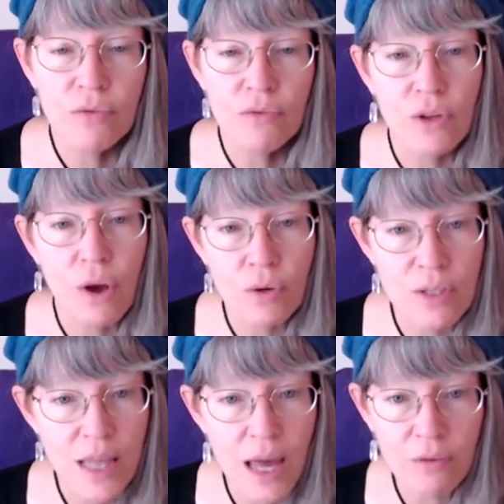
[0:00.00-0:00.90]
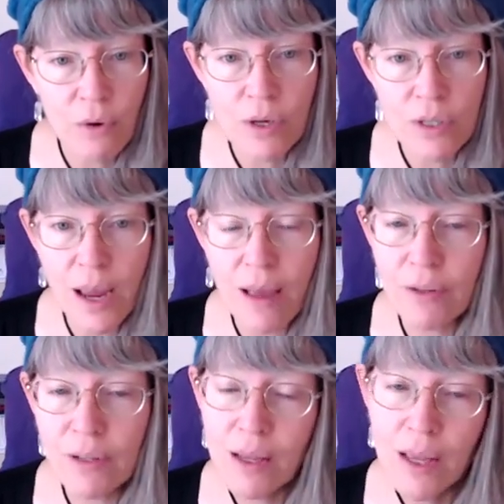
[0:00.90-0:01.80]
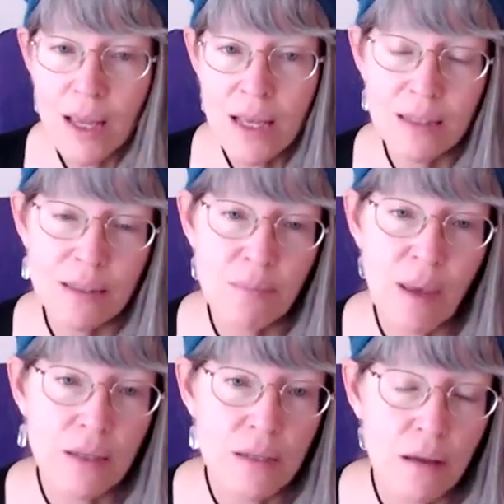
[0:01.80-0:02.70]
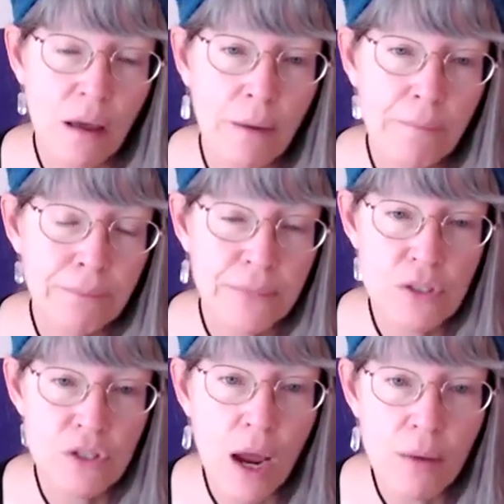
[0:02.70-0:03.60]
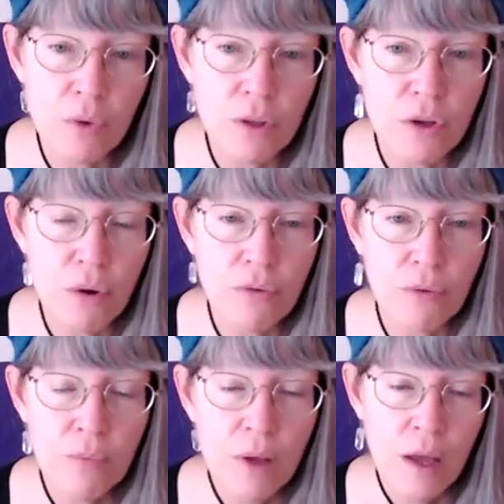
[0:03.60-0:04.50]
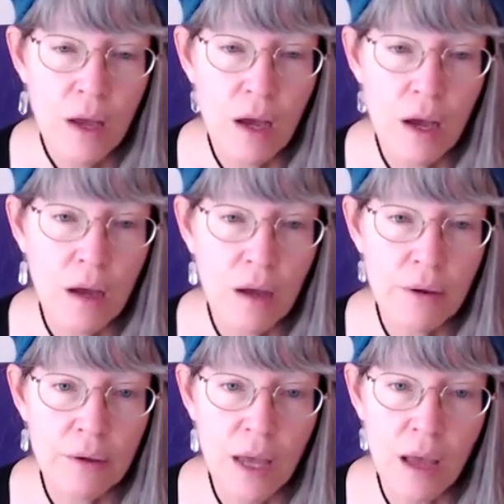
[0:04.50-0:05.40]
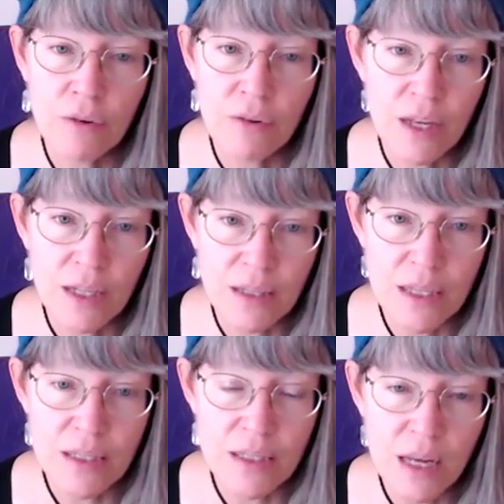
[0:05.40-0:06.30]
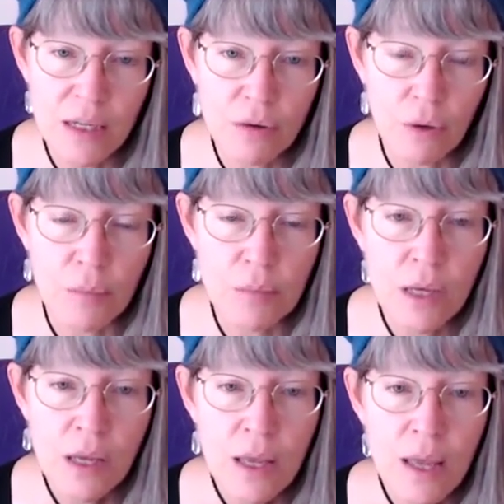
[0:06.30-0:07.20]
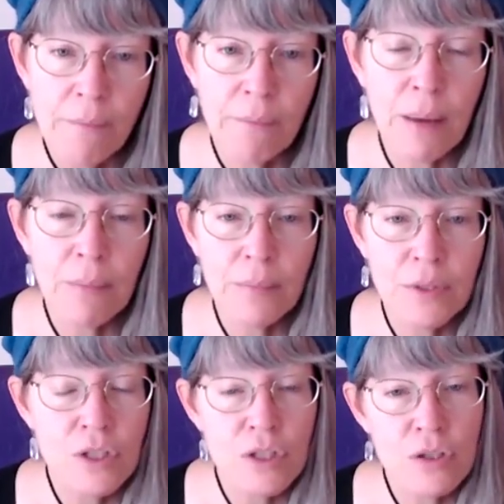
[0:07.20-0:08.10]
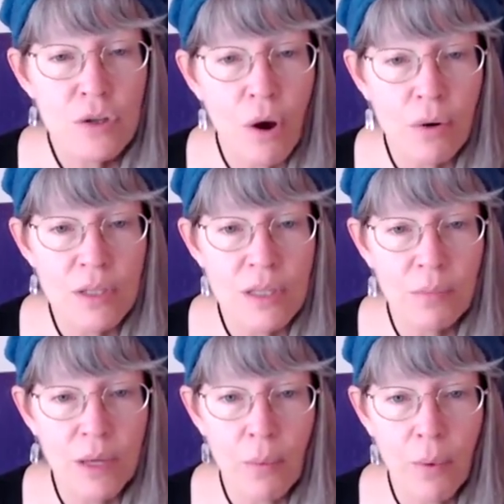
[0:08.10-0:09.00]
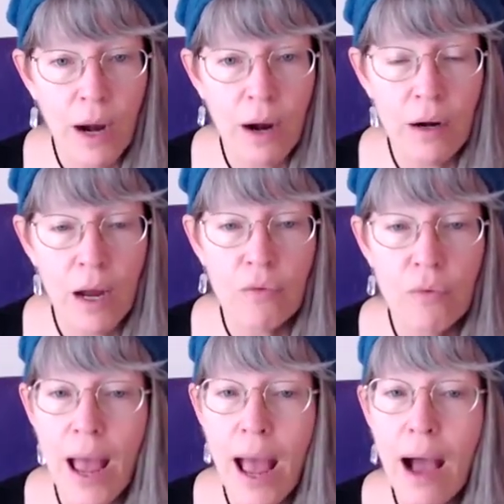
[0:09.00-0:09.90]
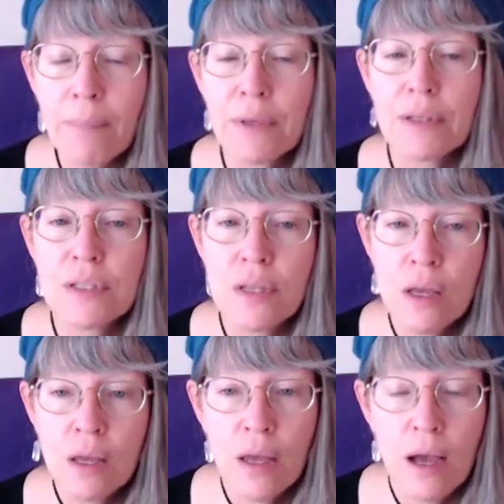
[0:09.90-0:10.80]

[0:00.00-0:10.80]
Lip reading: if you've noticed that. Of course, I haven't spent time with you other than in these study groups, but just notice and be aware of what happens,